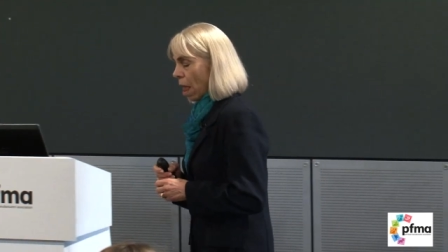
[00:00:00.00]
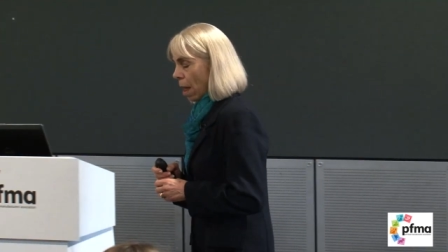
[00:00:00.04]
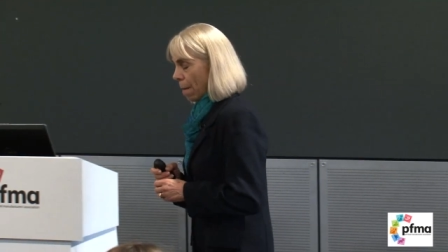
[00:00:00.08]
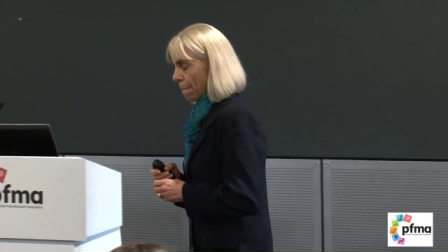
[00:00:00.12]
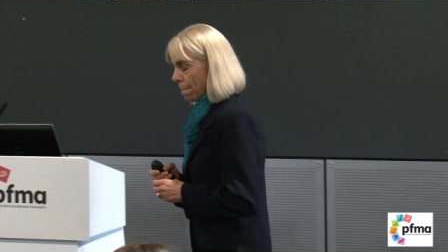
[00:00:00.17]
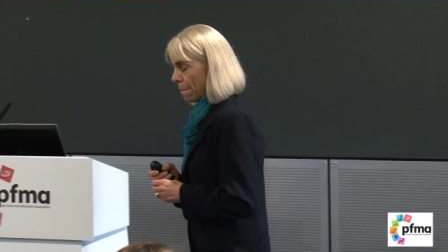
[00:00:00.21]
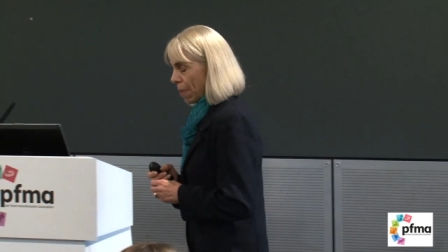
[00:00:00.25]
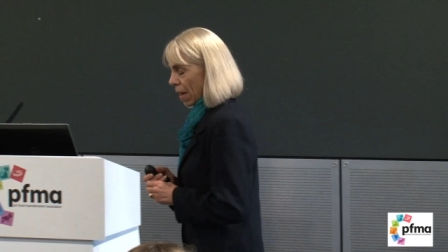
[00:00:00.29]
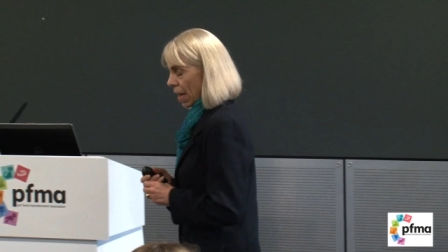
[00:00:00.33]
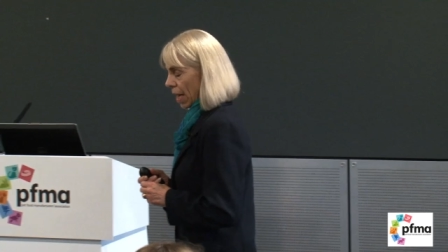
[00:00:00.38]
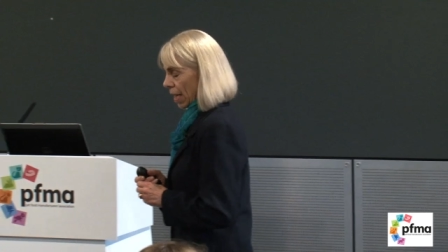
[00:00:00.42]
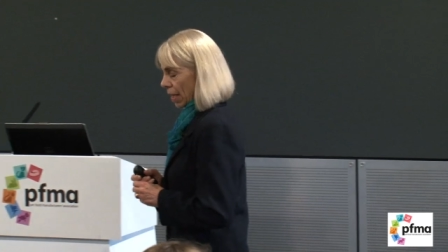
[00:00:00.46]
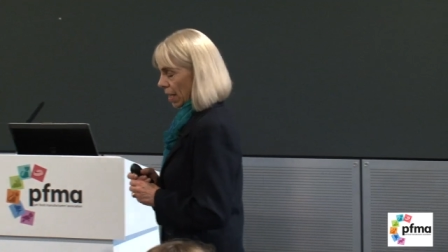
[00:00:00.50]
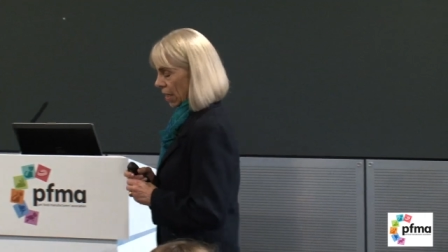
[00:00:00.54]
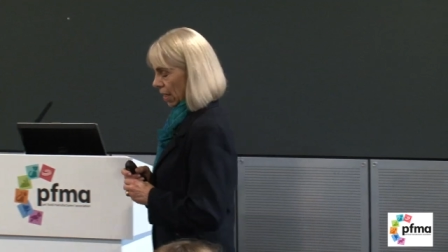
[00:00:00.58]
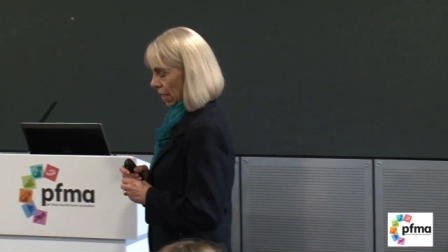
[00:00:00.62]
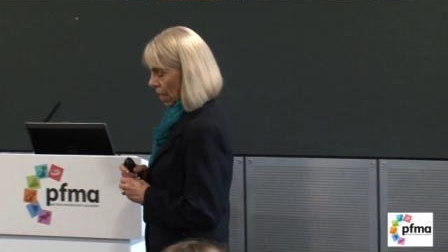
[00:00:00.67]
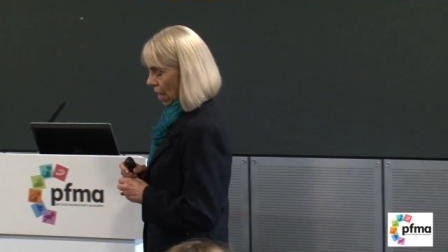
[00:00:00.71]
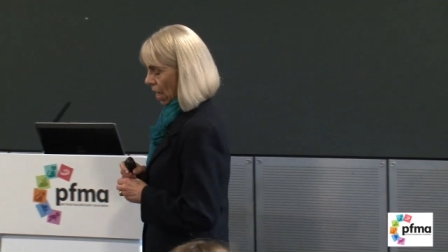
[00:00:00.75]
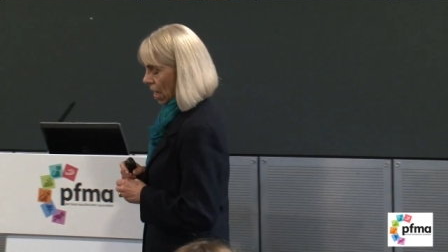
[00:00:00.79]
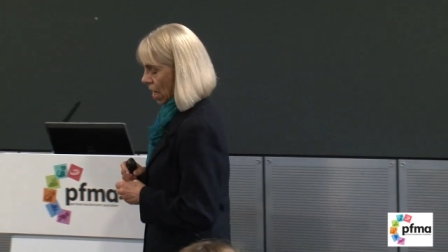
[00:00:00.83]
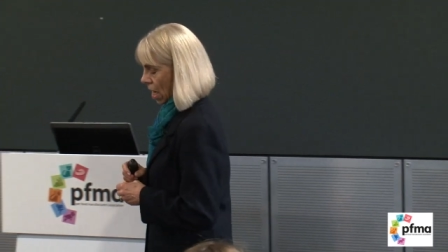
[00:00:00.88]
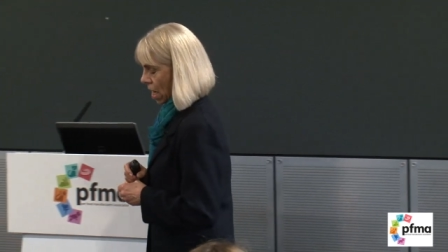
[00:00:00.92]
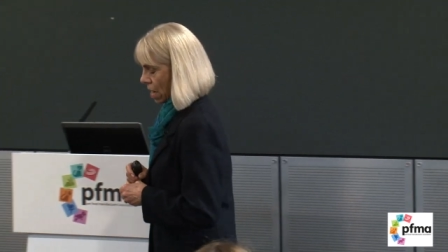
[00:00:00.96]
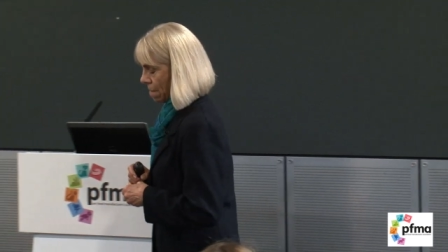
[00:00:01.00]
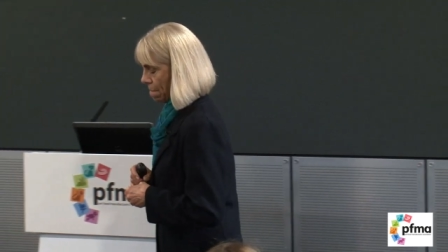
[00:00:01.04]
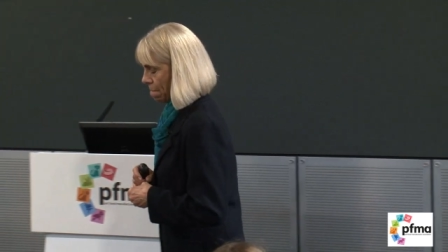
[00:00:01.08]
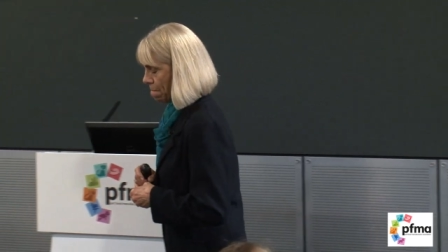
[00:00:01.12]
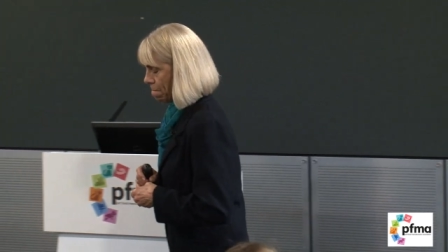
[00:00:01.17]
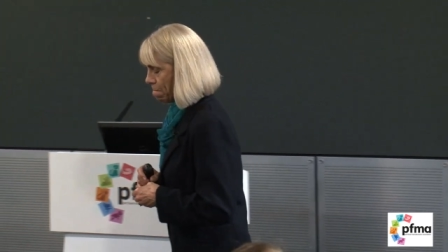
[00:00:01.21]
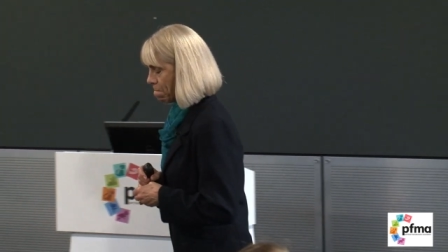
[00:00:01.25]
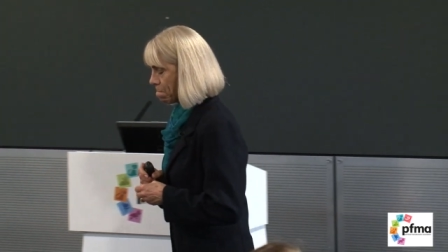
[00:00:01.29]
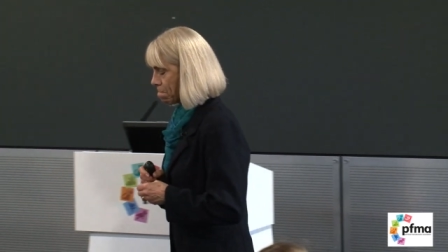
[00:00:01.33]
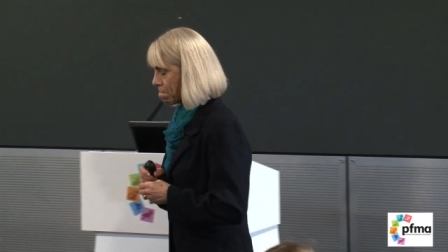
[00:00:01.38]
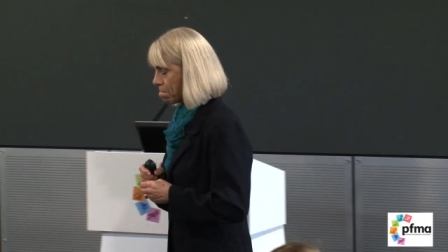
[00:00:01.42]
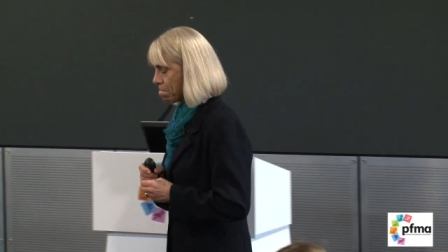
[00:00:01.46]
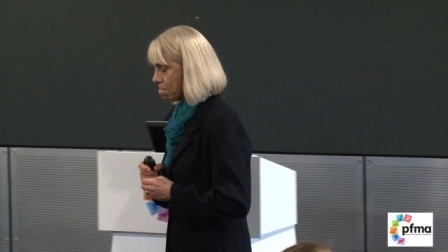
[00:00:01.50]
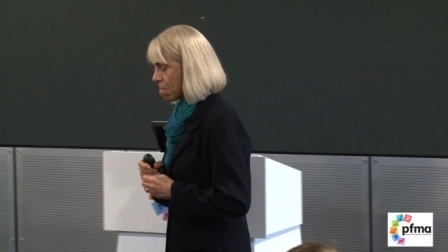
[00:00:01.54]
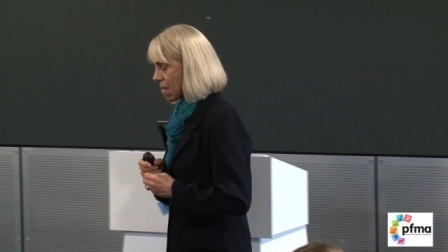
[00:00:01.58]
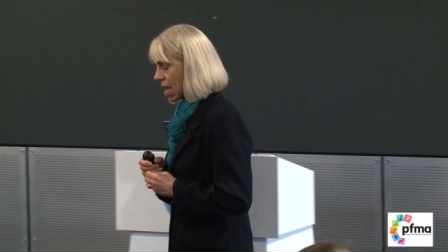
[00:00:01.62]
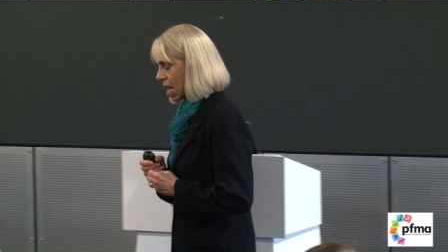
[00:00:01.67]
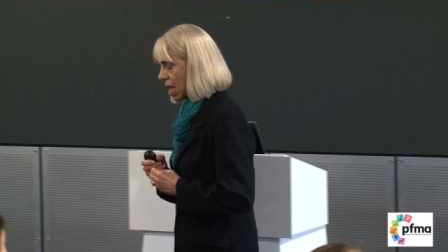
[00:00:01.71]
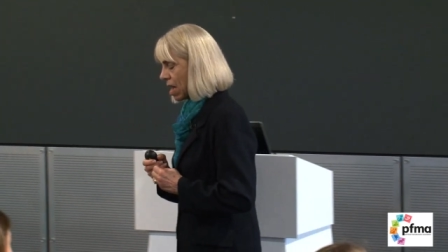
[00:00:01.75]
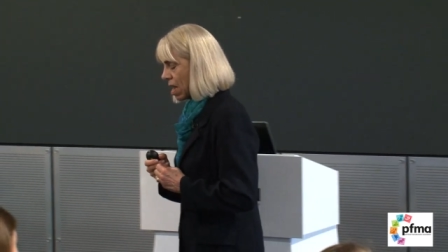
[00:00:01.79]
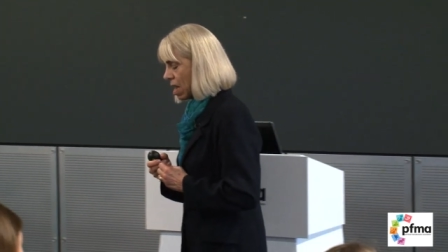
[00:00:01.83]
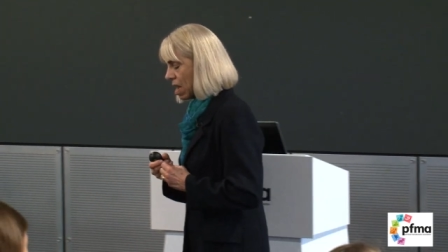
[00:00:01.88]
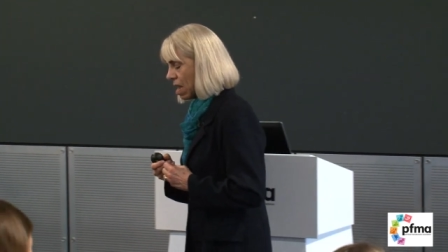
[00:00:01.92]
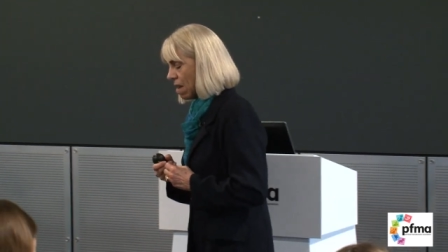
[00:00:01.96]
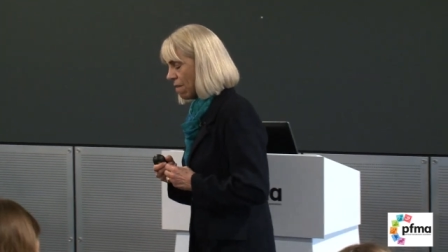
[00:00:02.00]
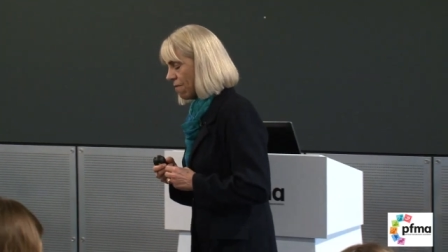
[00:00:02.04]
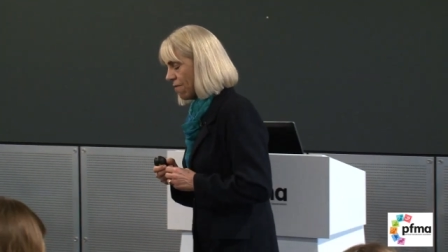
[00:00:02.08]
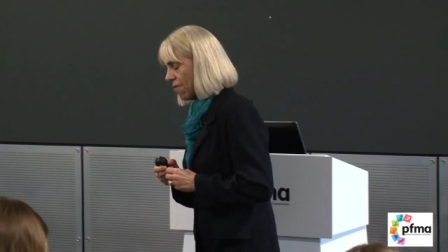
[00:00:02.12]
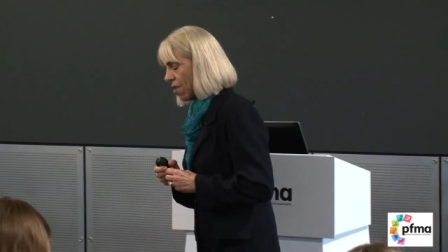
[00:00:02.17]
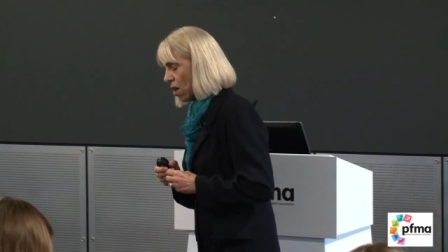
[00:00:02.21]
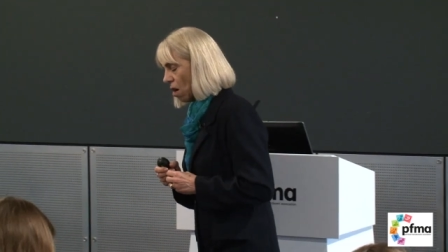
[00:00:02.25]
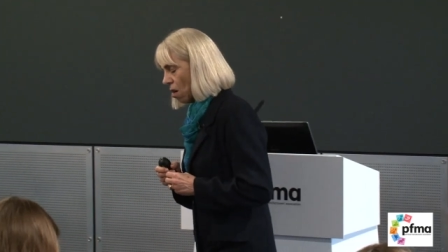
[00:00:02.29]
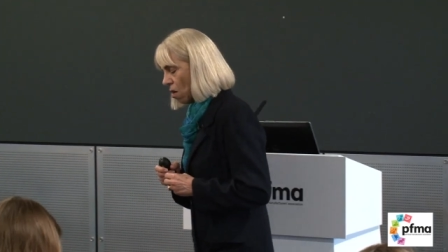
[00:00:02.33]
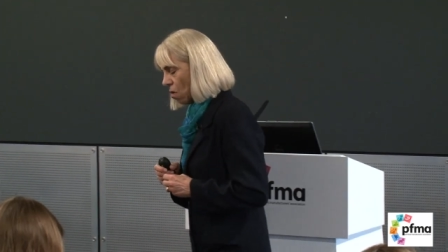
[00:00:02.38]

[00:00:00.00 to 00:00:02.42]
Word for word: But um, if the